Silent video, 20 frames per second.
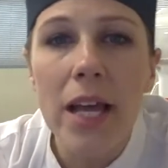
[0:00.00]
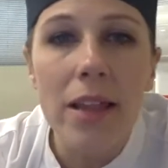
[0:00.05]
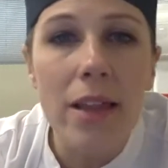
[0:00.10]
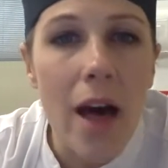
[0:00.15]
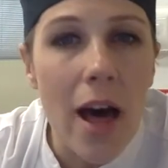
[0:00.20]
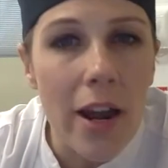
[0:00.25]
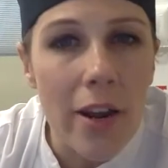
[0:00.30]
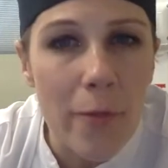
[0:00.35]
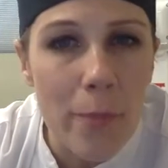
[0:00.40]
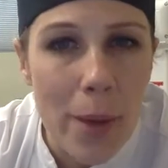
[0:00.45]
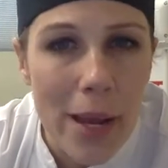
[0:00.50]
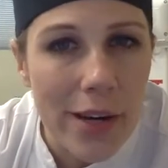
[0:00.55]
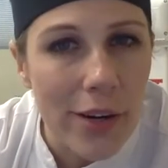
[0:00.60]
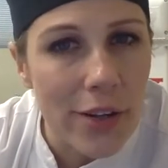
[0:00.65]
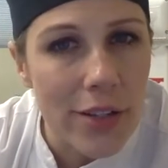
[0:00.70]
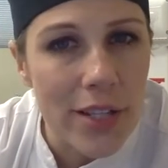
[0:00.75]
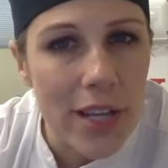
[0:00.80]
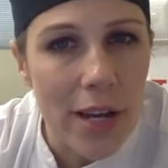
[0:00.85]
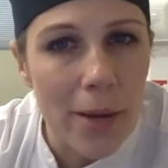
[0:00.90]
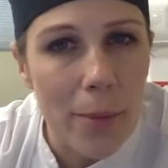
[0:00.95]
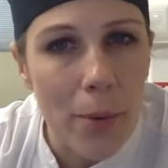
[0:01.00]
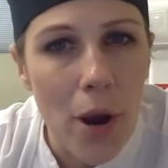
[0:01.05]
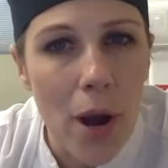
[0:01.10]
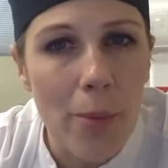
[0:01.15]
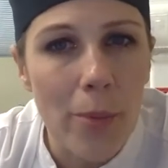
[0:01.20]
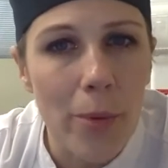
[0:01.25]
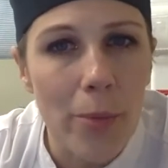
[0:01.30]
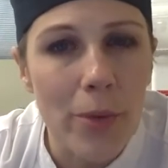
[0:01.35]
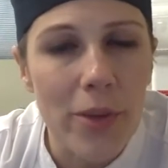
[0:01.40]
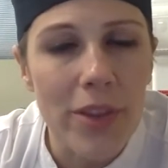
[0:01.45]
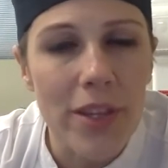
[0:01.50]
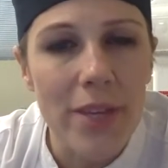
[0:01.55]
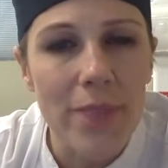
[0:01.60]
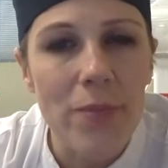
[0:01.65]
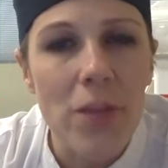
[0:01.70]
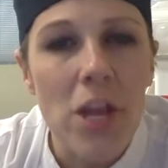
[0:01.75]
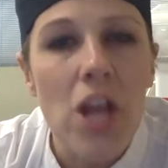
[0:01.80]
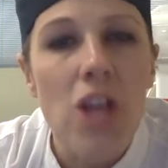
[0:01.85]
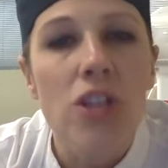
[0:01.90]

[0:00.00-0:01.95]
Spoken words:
a lot of bakers had a problem with it.